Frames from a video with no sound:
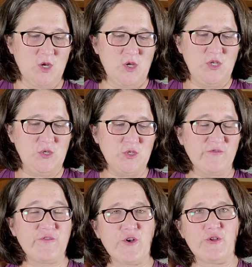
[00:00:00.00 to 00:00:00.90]
Use
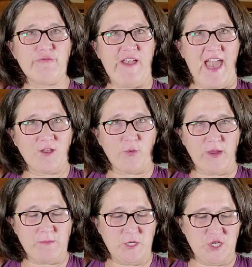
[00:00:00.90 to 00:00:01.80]
full-fat
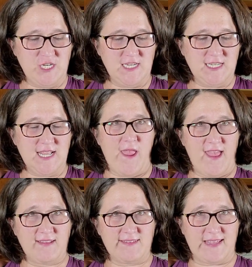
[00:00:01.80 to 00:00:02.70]
cream cheese
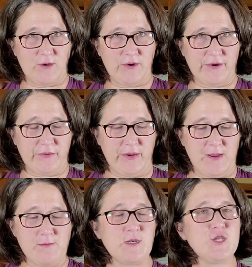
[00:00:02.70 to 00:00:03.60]
and sour cream.